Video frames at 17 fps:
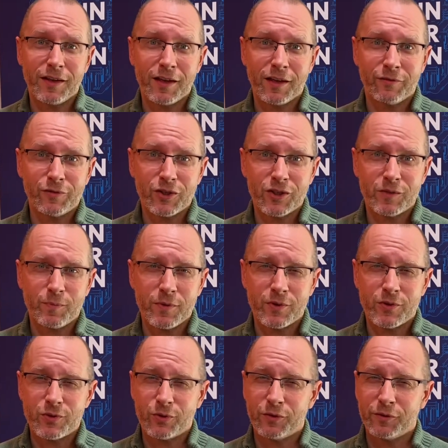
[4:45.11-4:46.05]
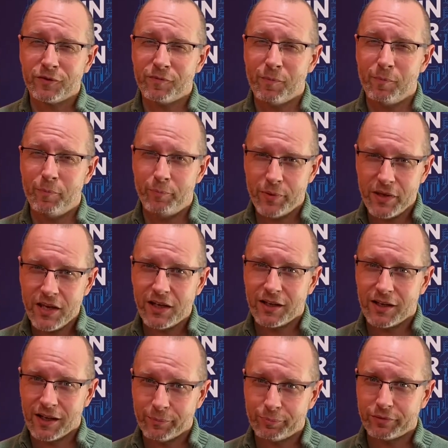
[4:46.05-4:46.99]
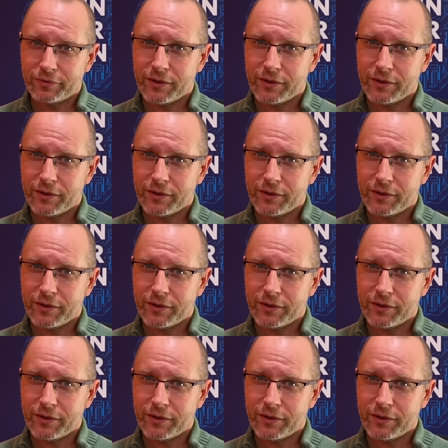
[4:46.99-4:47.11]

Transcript: have just been sort of beat up,